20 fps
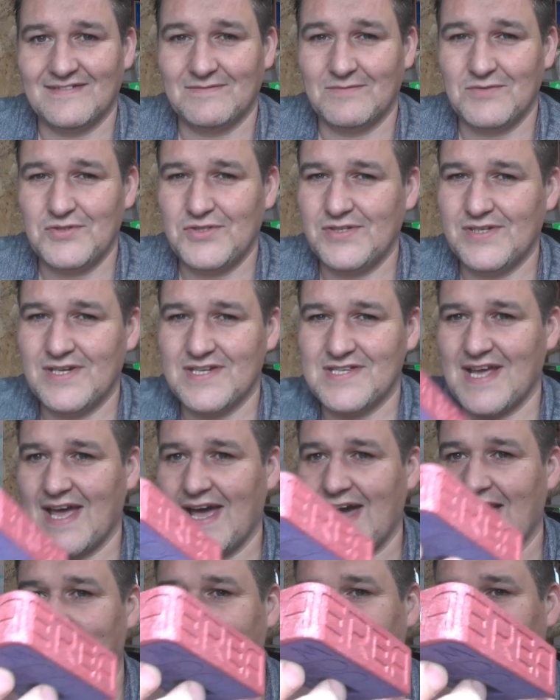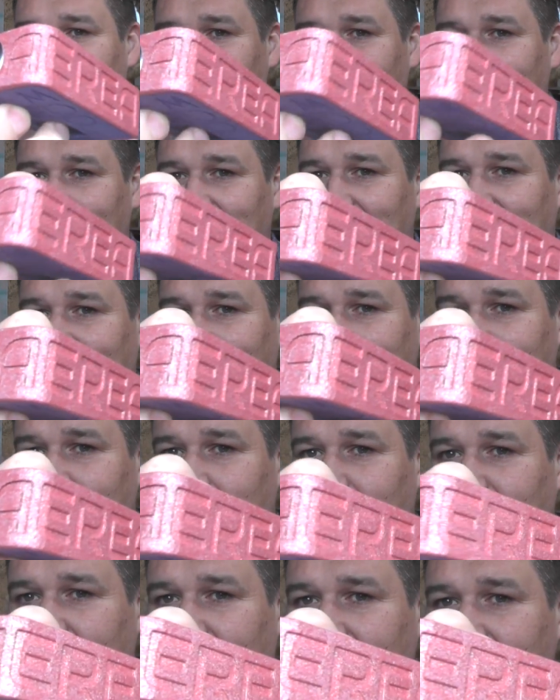Sure, it's Aria that
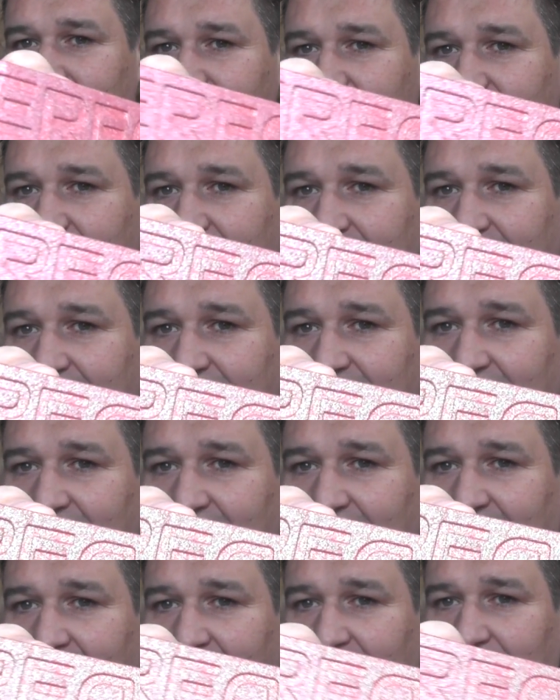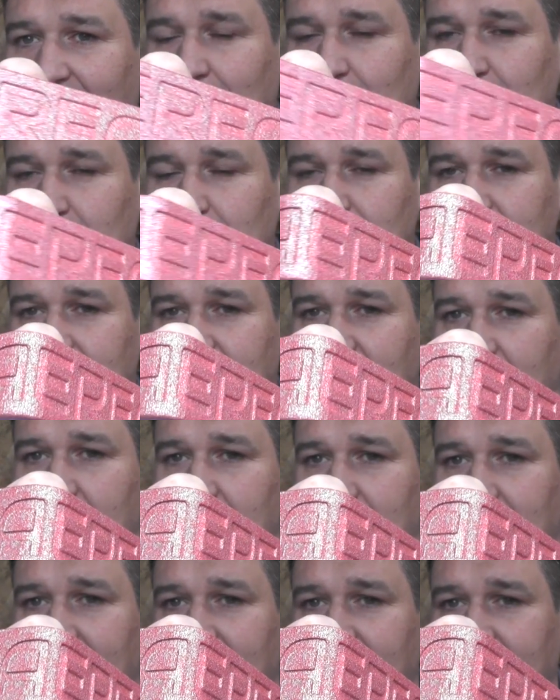they pronounce that. Those
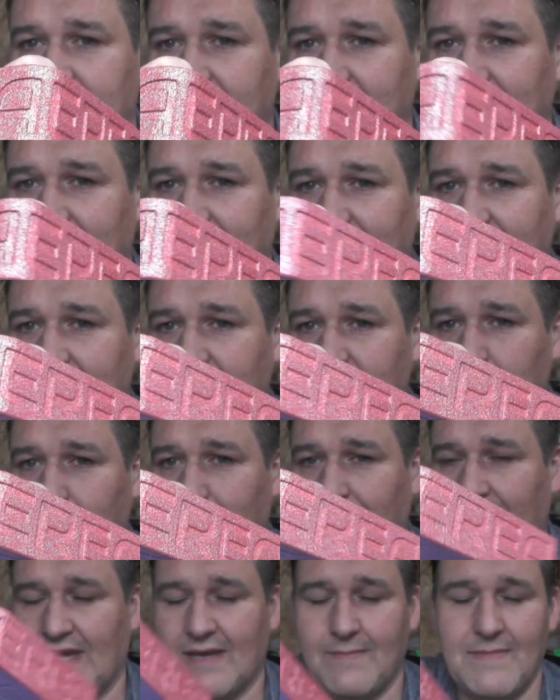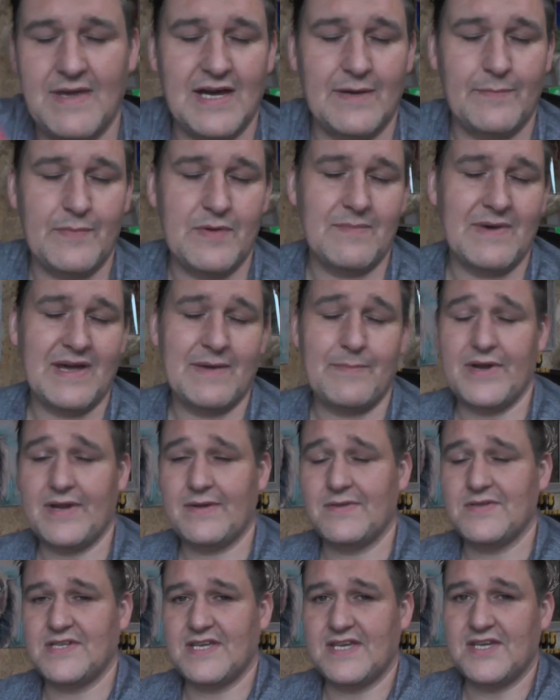out there that like to pick me up in my
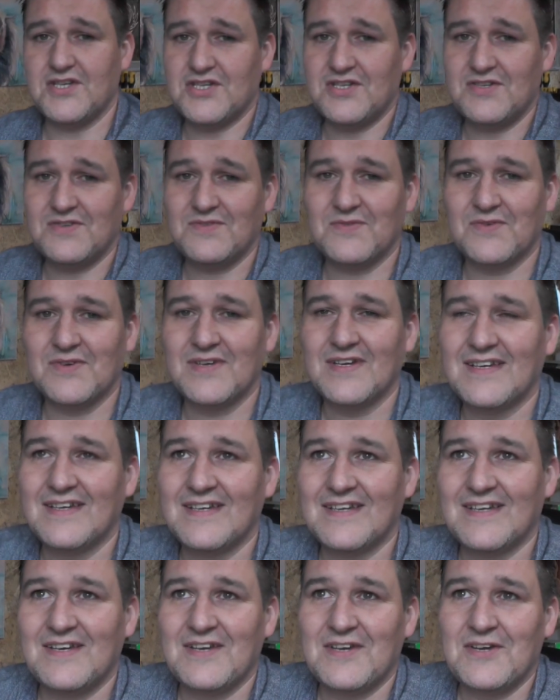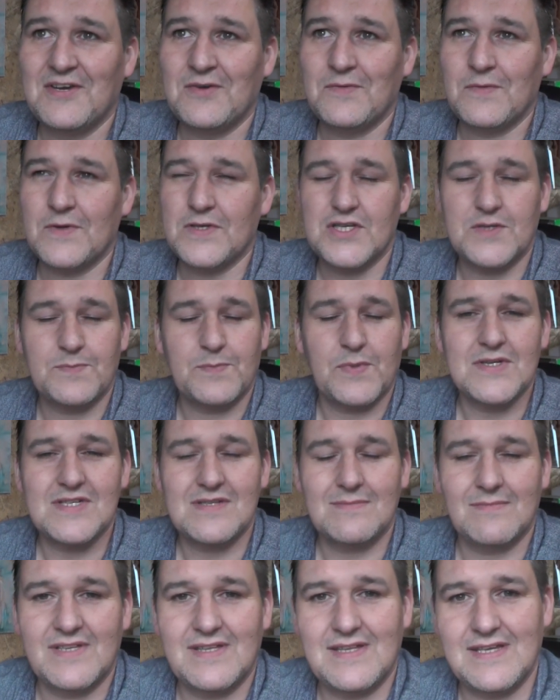pronunciation, which is
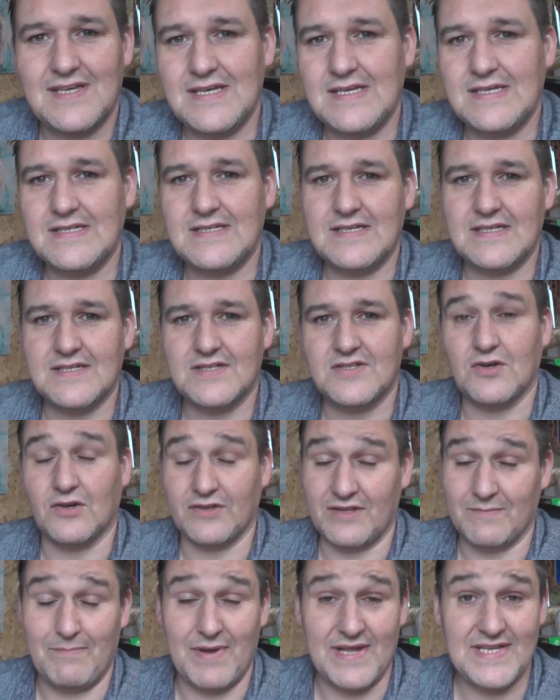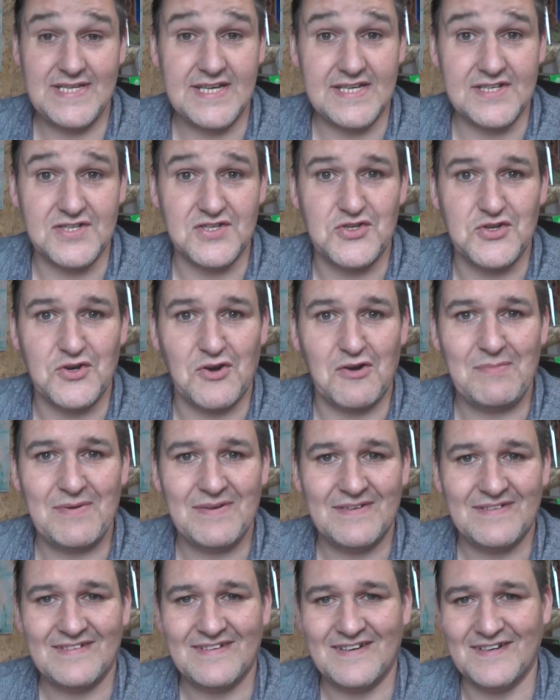possibly the easiest or the busiest job
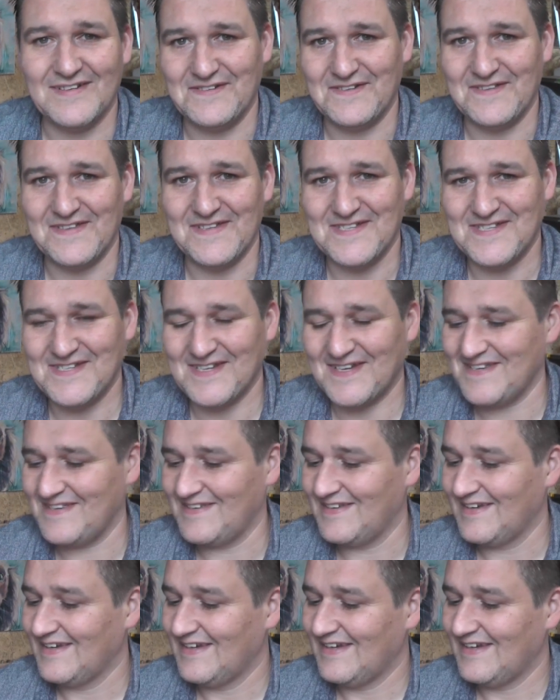under the sun.